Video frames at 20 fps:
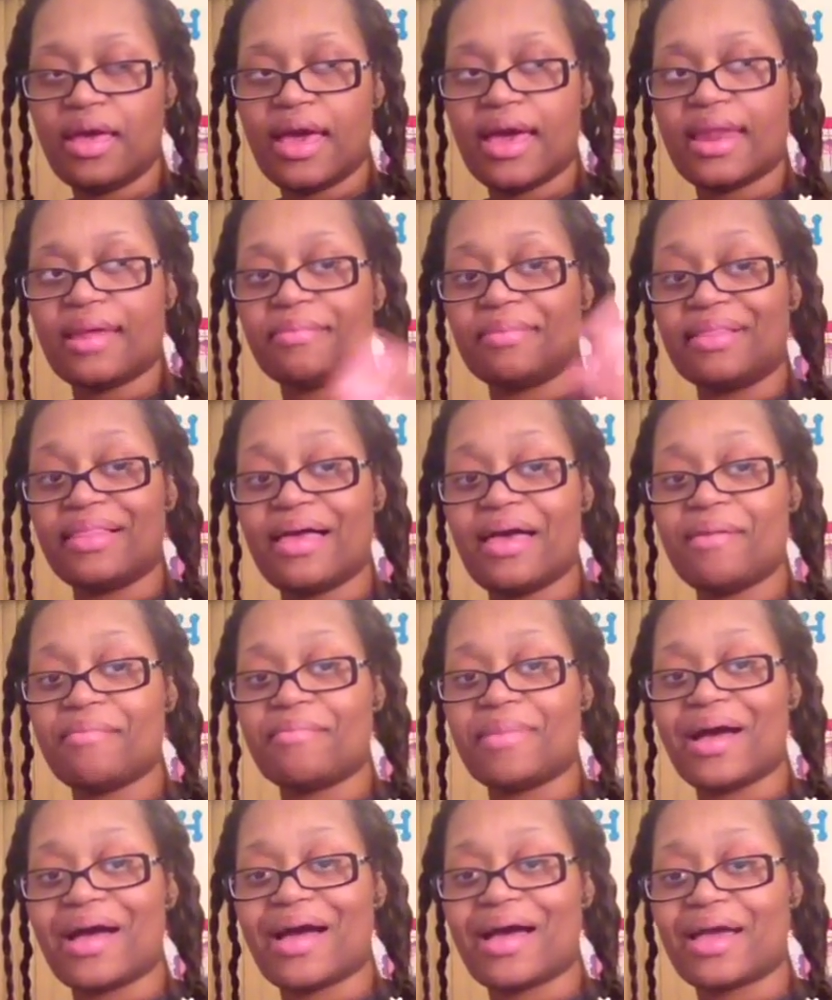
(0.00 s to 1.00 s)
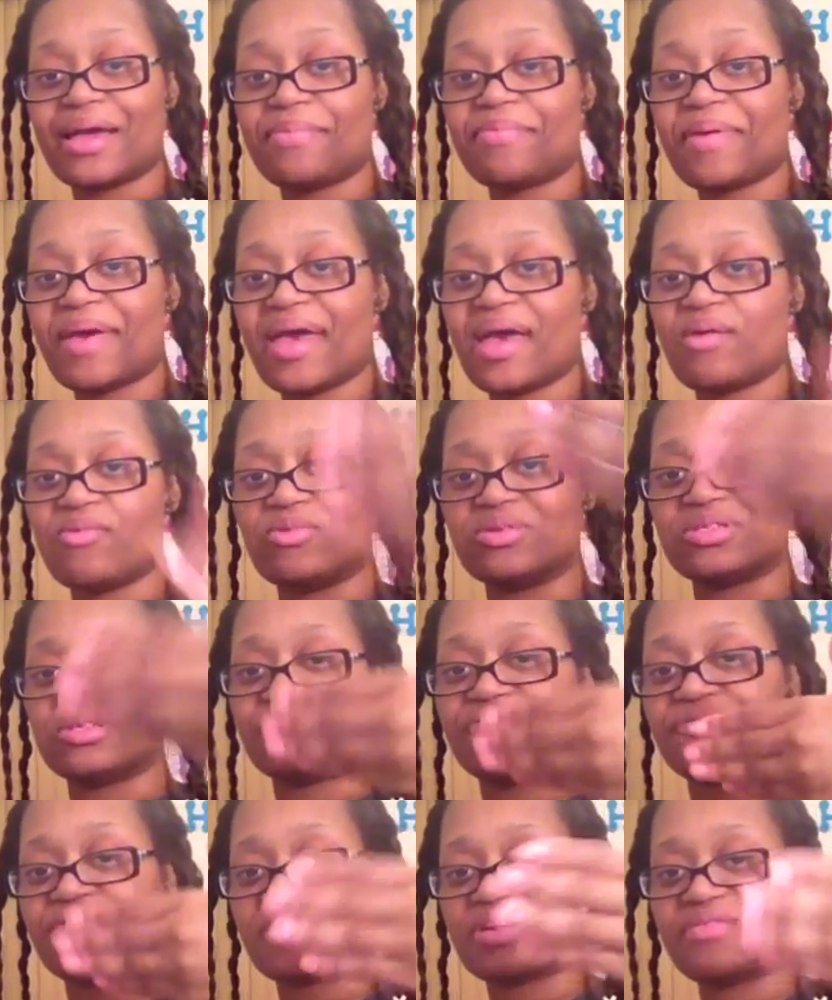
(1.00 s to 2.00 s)
And I'm glad my iPad was in
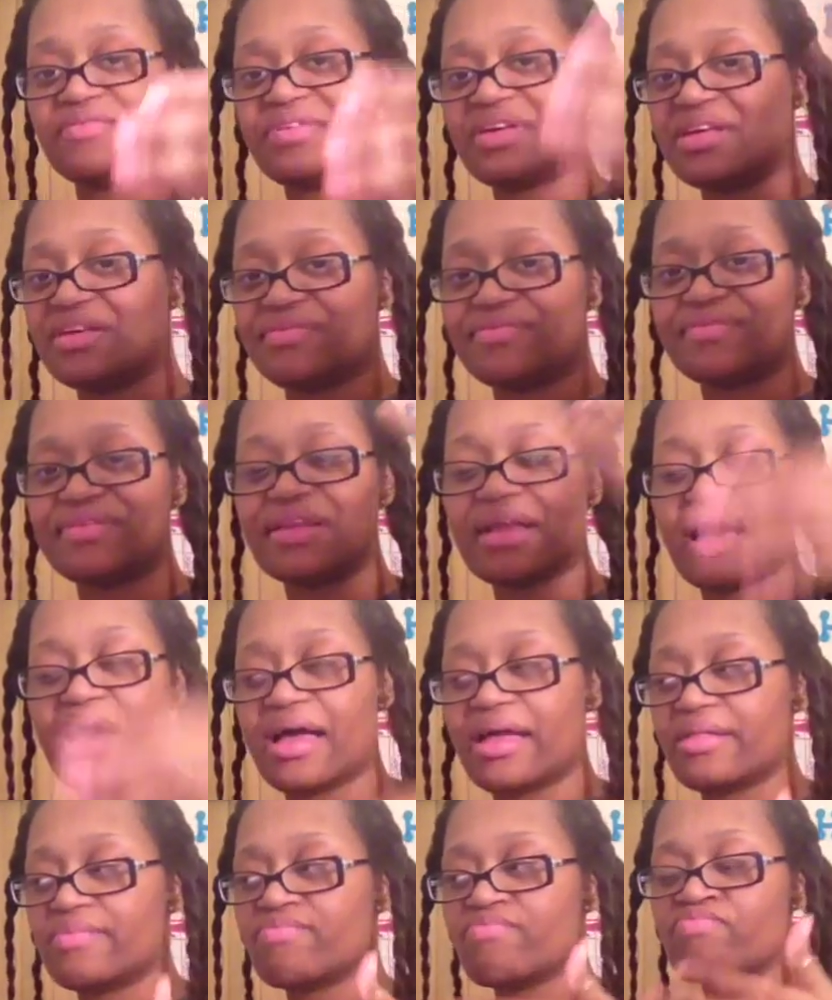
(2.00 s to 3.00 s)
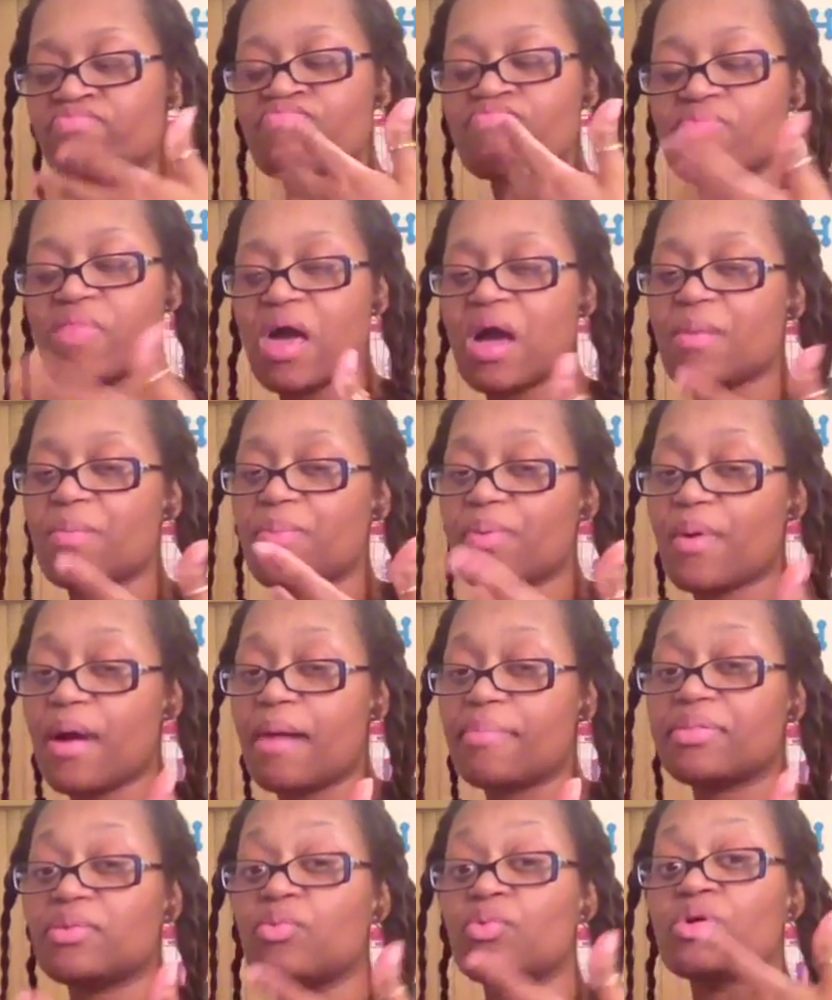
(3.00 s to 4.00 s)
front of it. If not, I
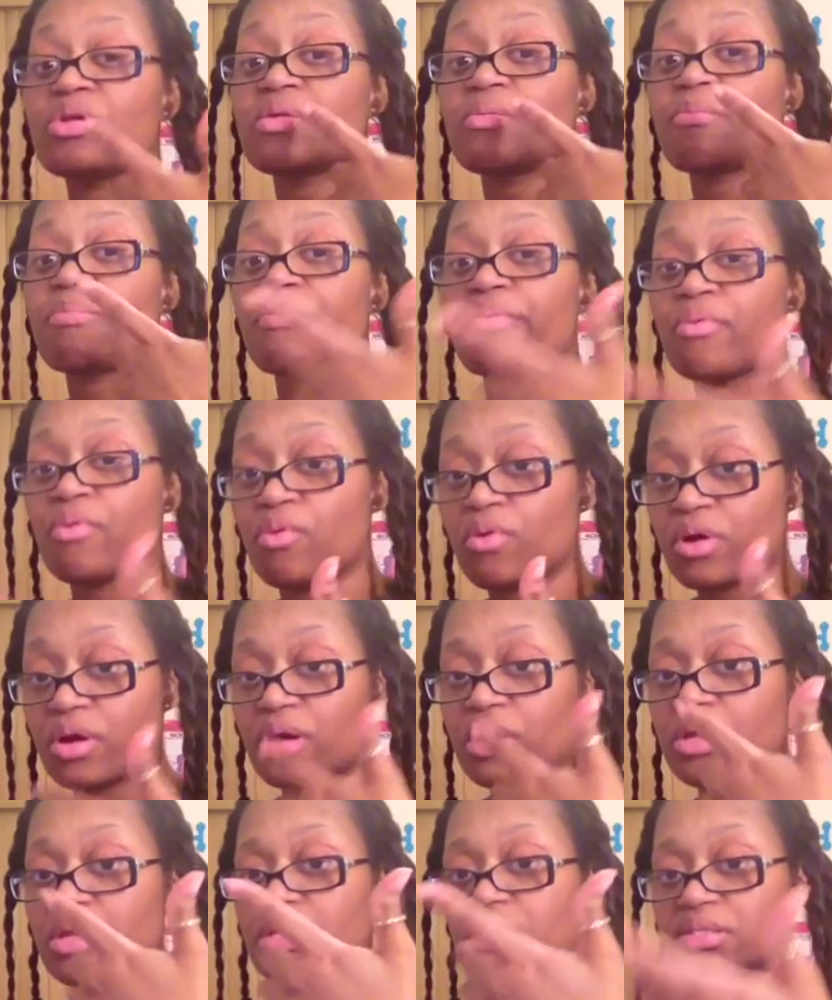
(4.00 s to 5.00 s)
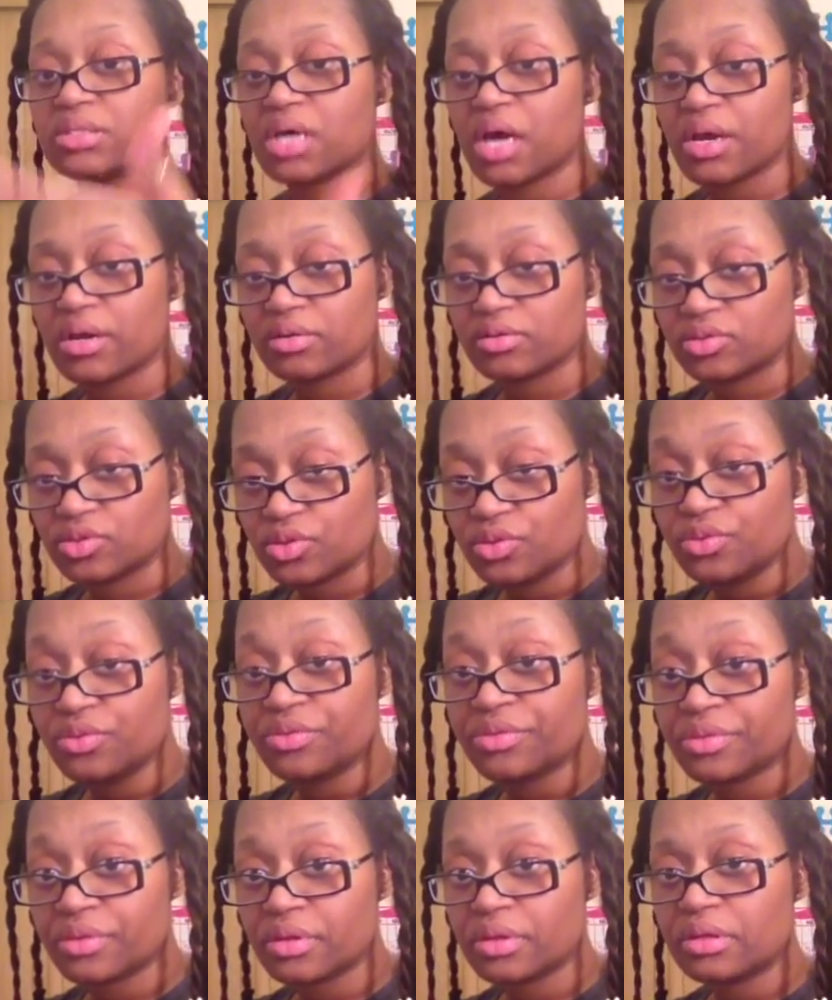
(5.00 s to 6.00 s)
probably would have broke an entire
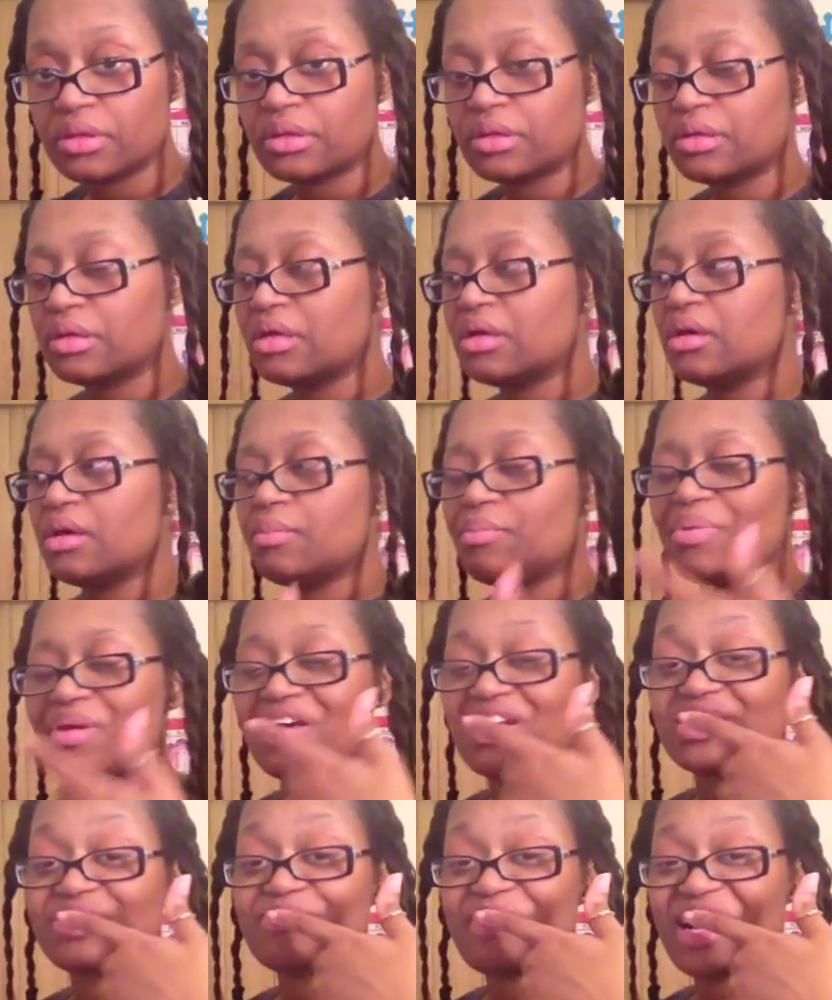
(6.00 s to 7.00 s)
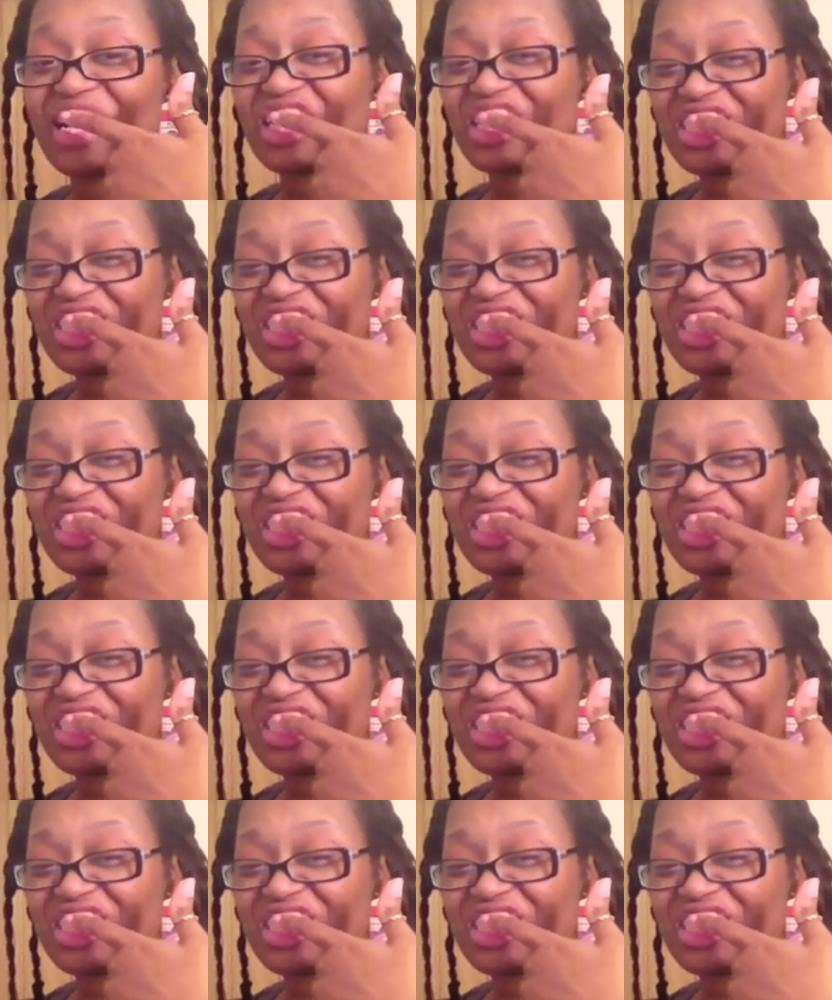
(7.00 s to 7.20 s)
tooth because my